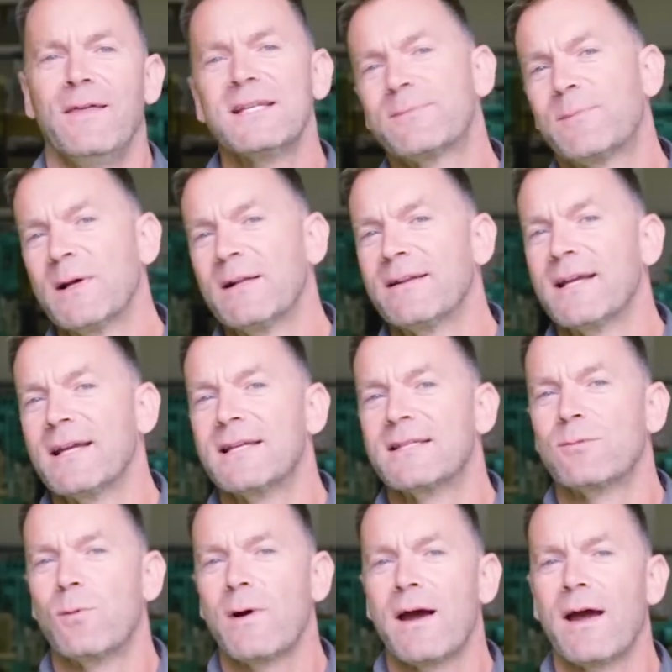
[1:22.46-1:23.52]
This building
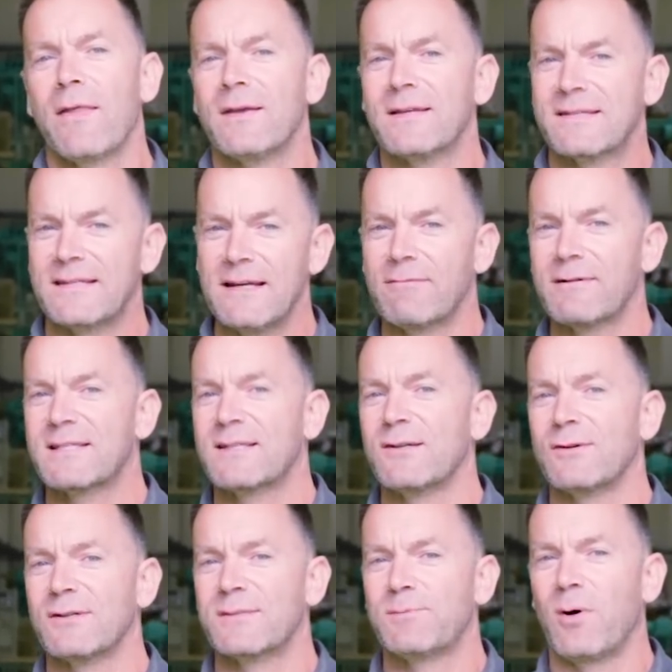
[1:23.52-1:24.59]
is where the secret sauce